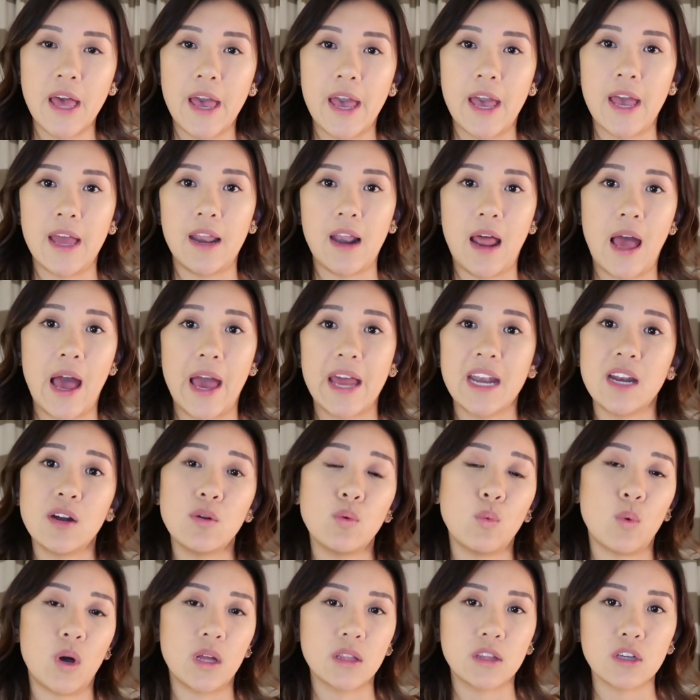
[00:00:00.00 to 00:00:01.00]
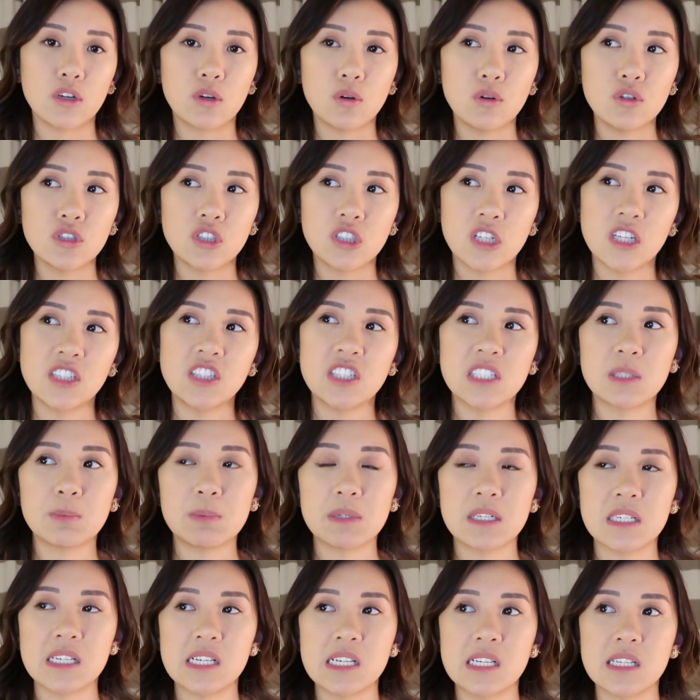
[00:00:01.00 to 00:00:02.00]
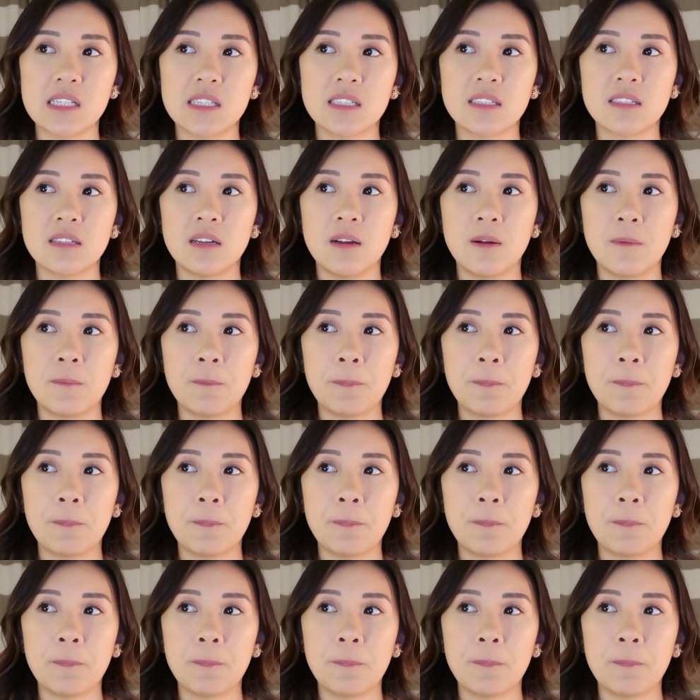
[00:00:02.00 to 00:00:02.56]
and I didn't want the gold chain just because